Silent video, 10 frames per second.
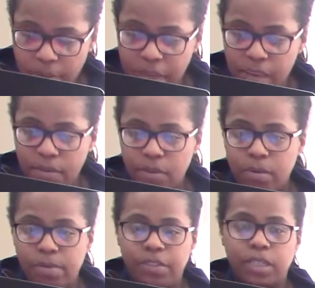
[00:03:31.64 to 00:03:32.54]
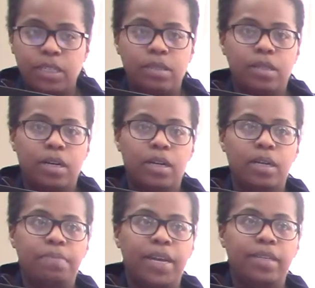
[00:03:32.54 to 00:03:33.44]
even with just
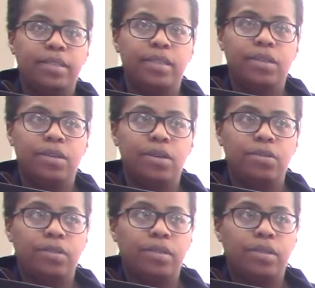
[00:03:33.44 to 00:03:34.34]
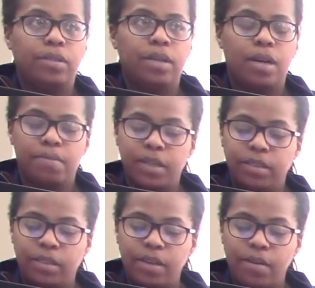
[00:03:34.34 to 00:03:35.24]
learning basic notes, they
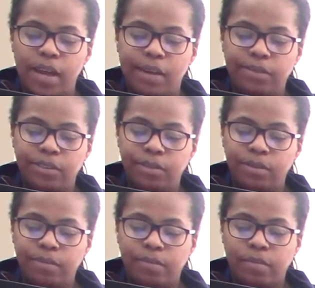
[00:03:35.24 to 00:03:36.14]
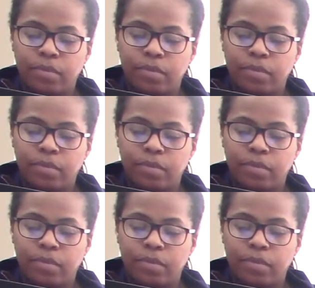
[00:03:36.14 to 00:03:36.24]
still have to